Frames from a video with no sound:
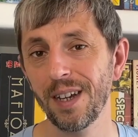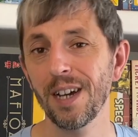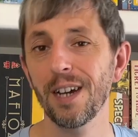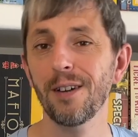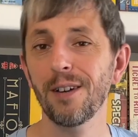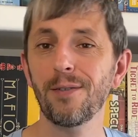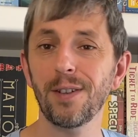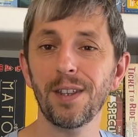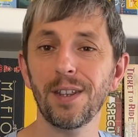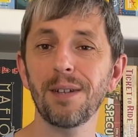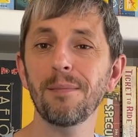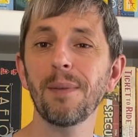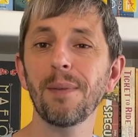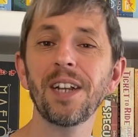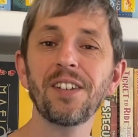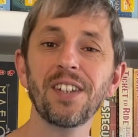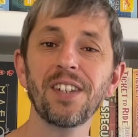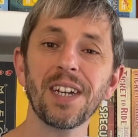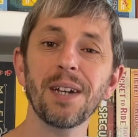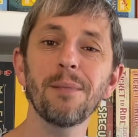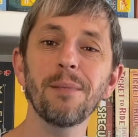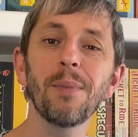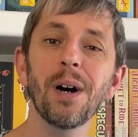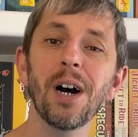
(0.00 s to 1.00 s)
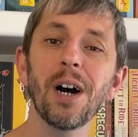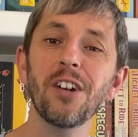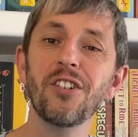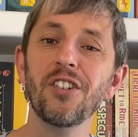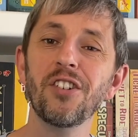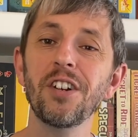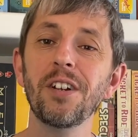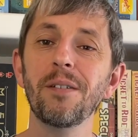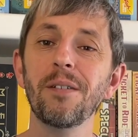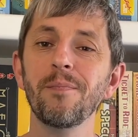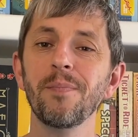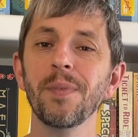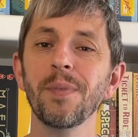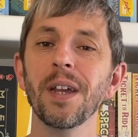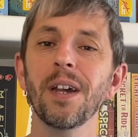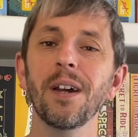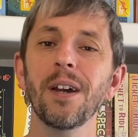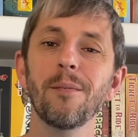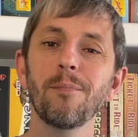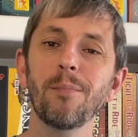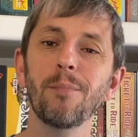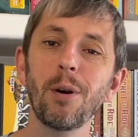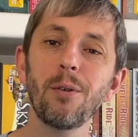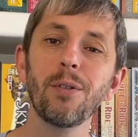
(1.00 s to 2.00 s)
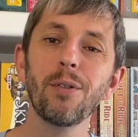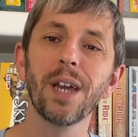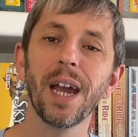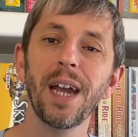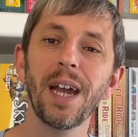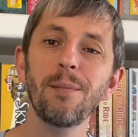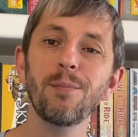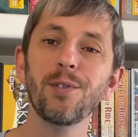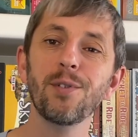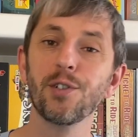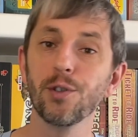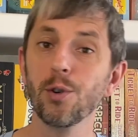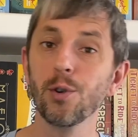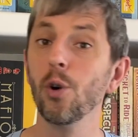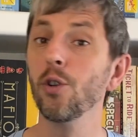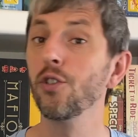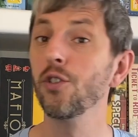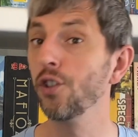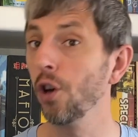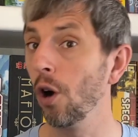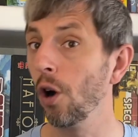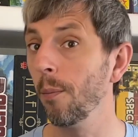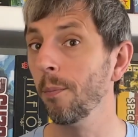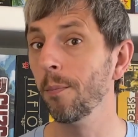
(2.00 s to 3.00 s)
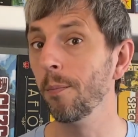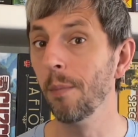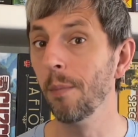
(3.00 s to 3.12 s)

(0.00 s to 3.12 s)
For thematic immersion, both games score top